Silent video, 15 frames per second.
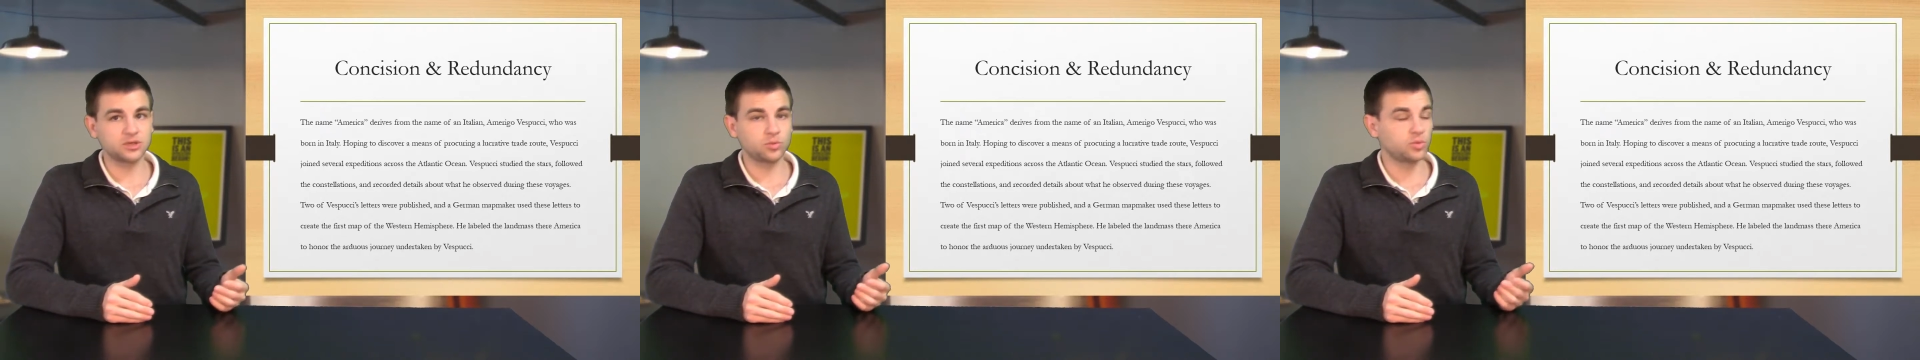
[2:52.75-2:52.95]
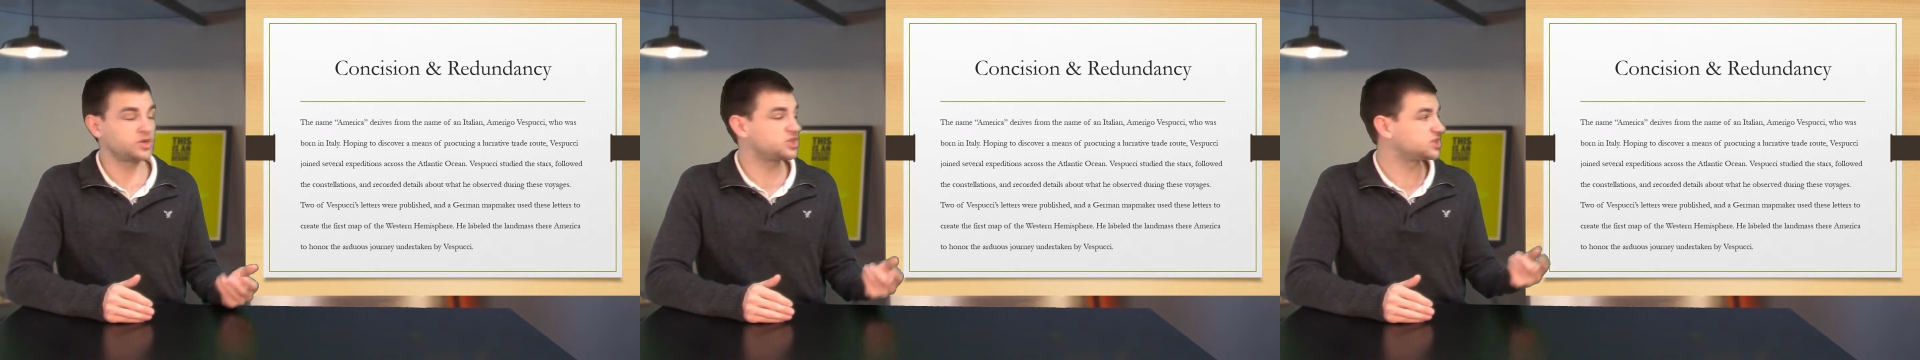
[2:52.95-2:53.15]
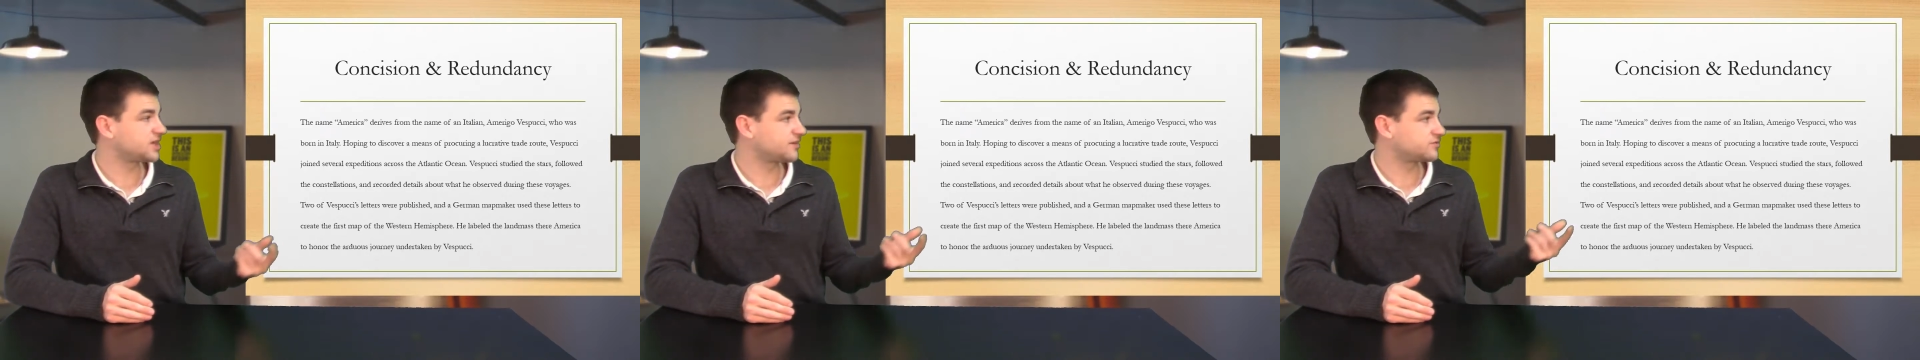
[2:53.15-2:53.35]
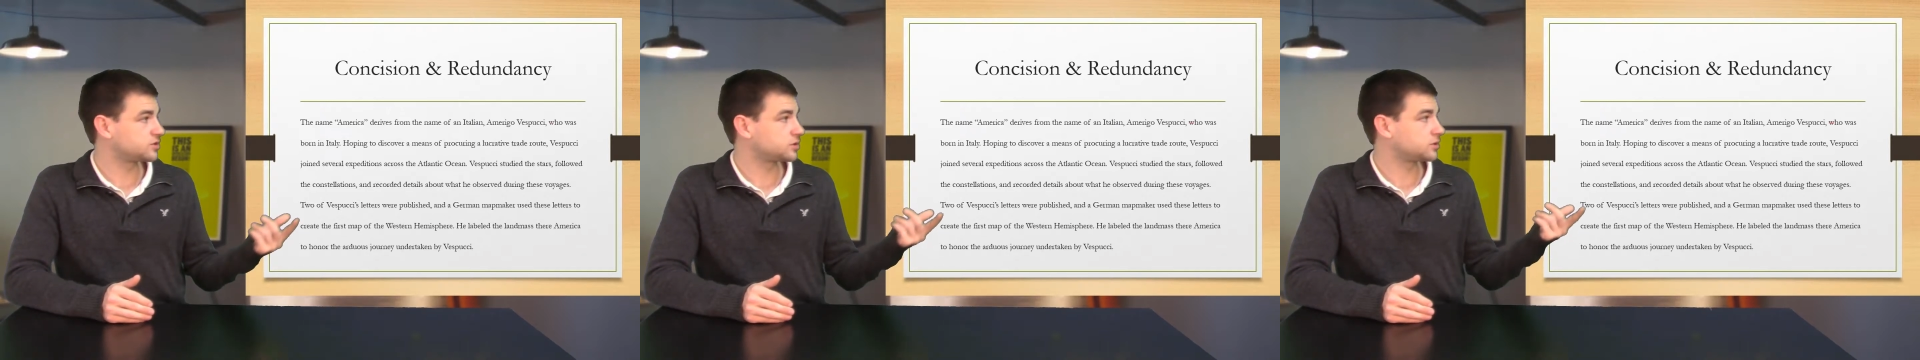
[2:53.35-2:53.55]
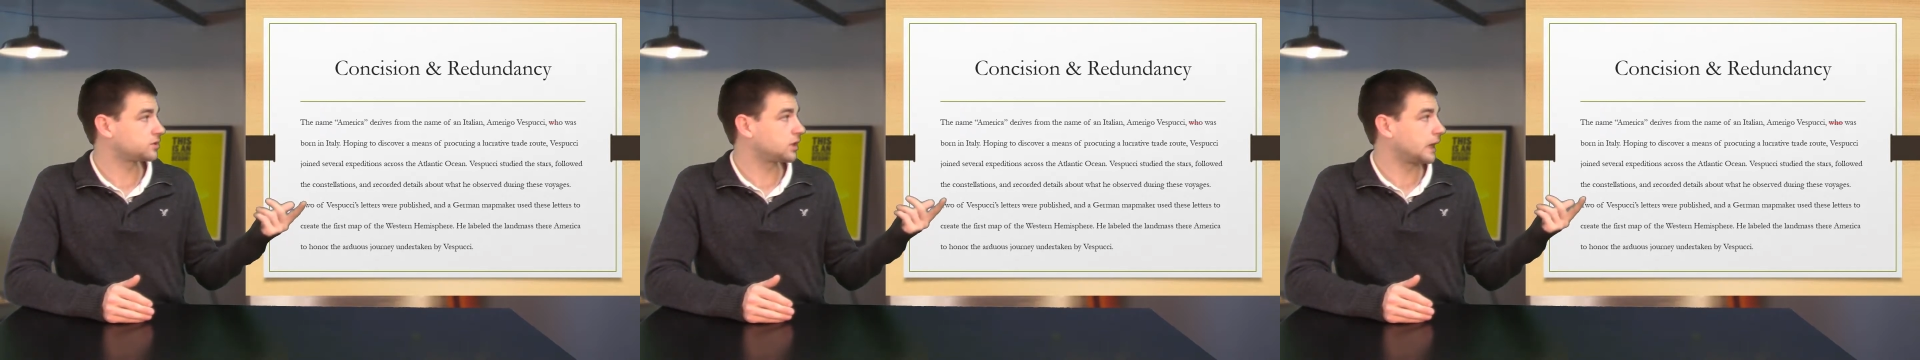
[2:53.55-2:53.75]
we just have
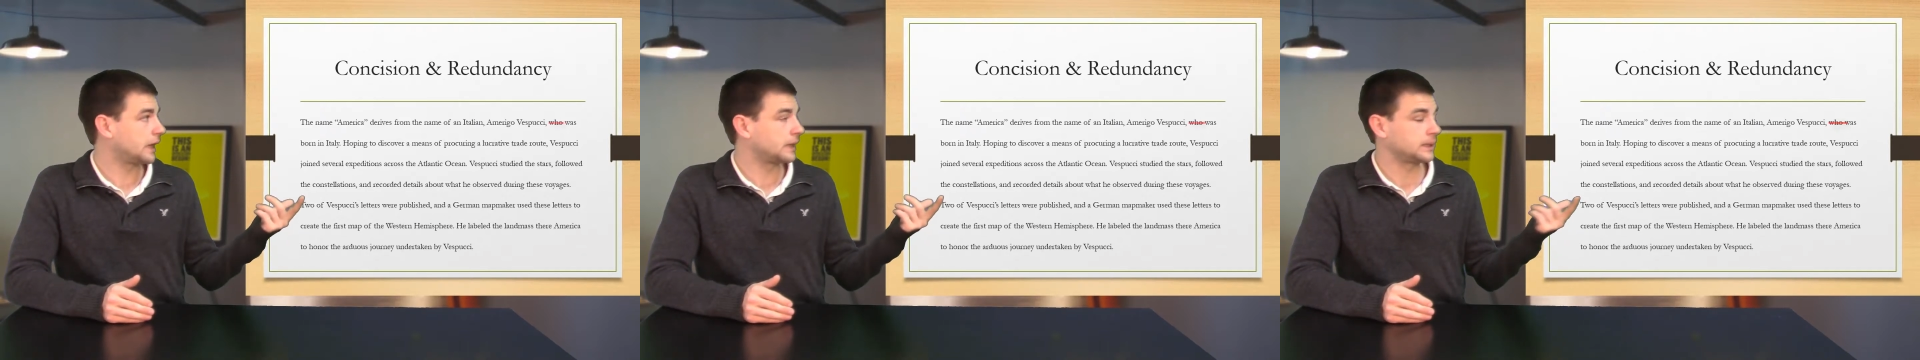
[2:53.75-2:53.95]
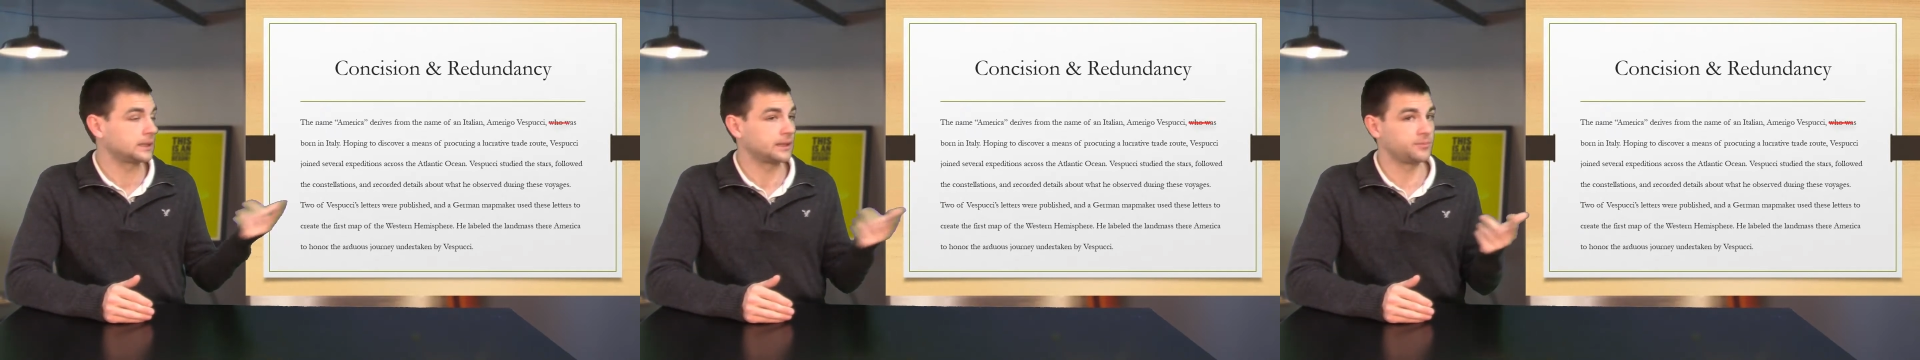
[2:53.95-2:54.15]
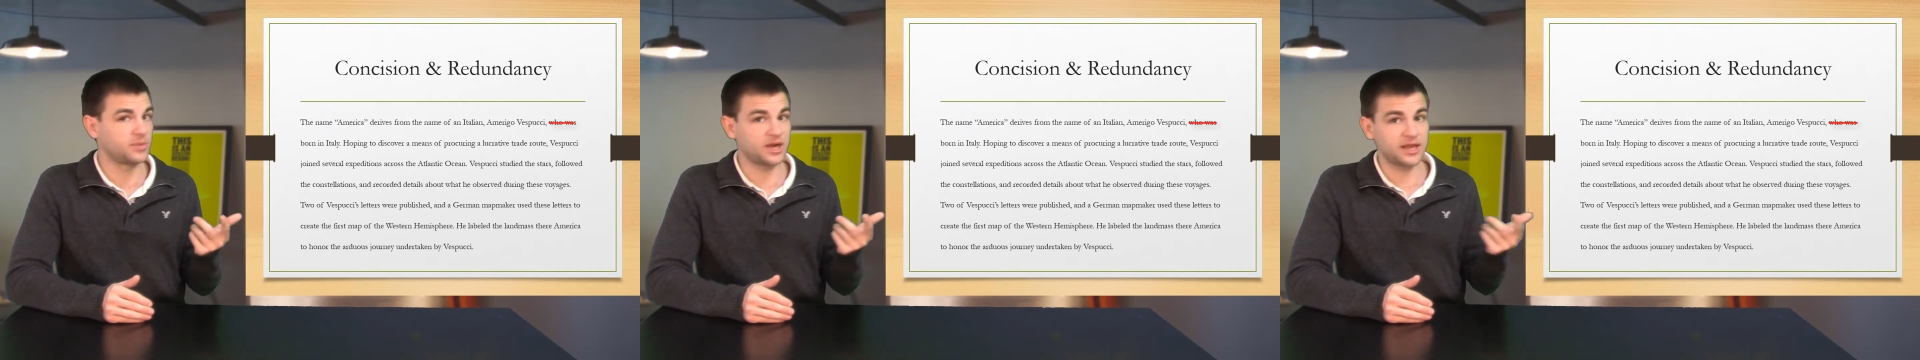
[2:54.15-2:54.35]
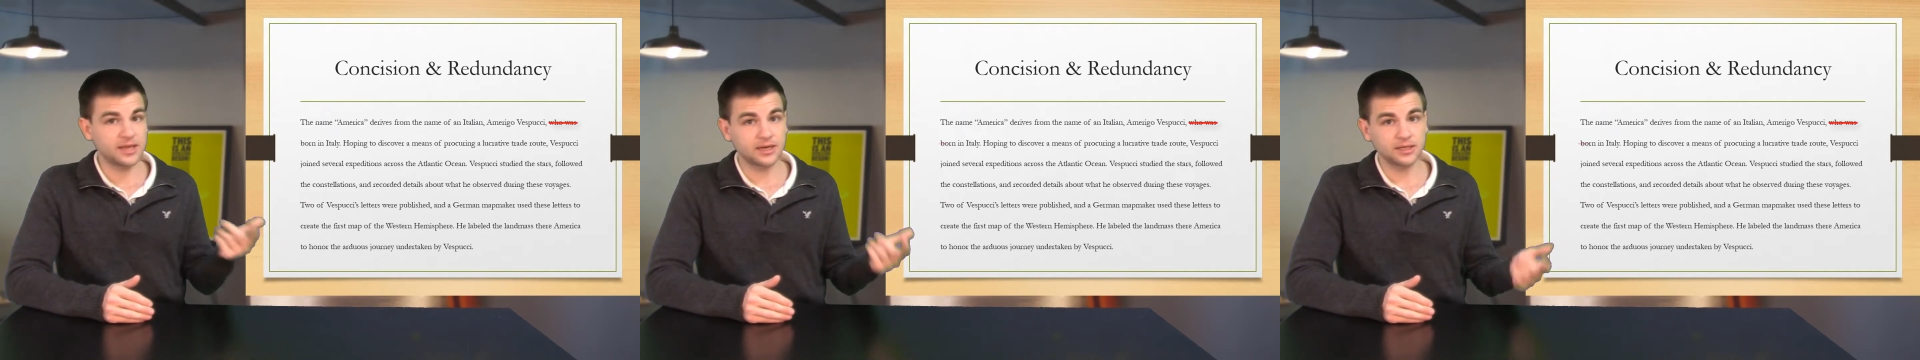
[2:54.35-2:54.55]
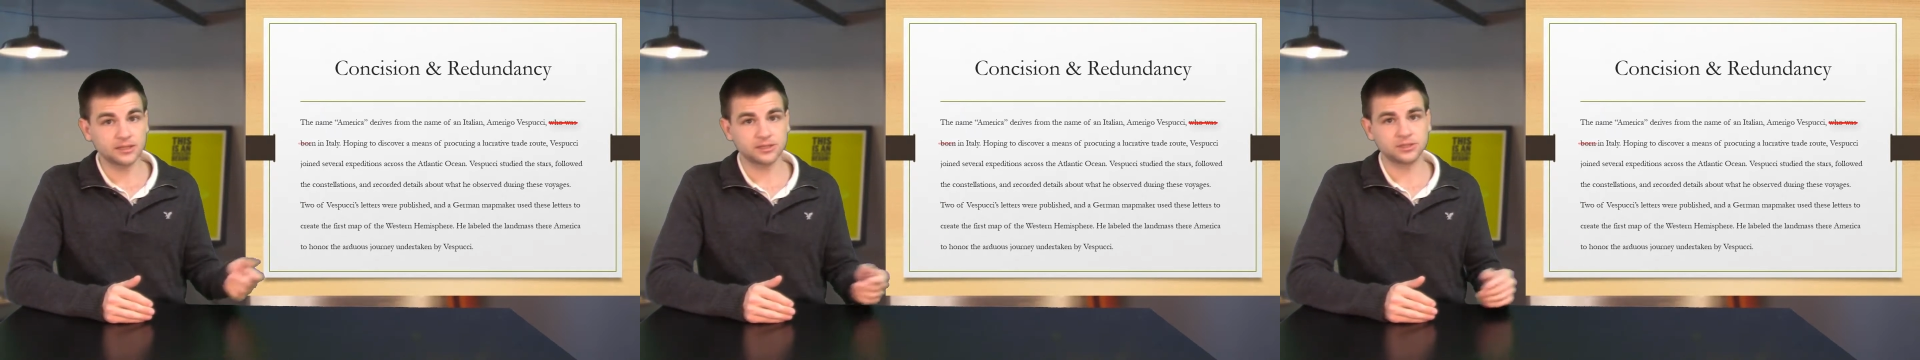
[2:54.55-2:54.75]
to
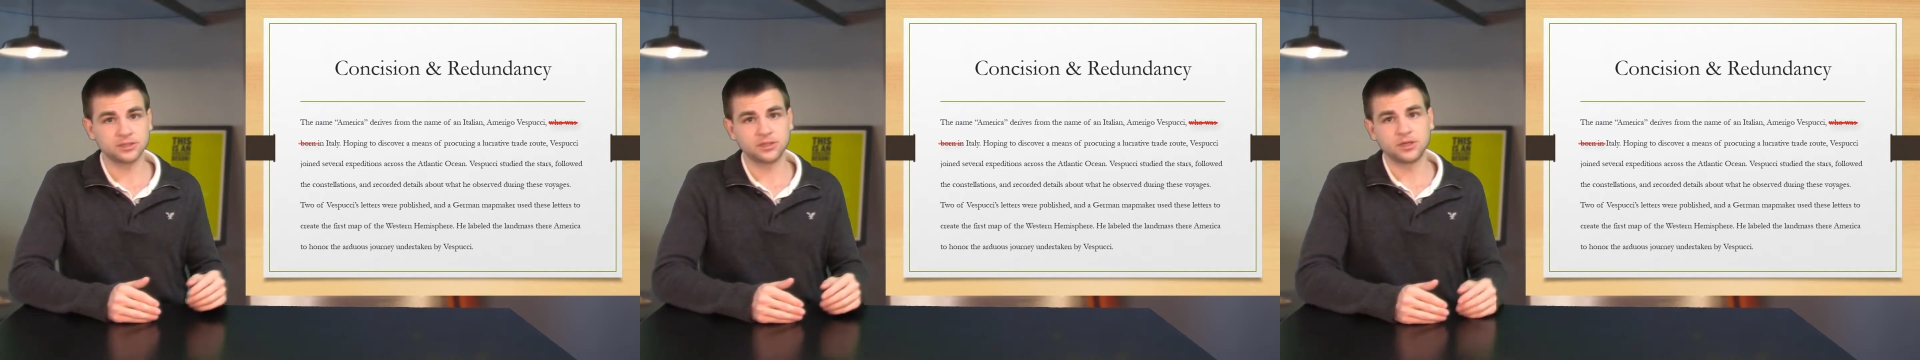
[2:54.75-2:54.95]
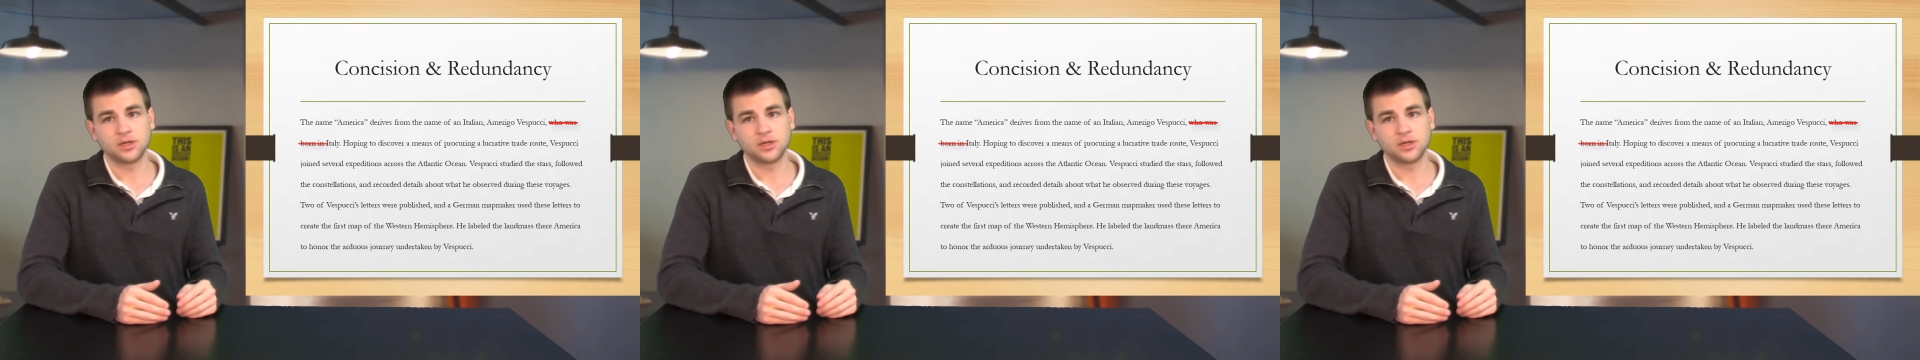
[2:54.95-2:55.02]
eliminate it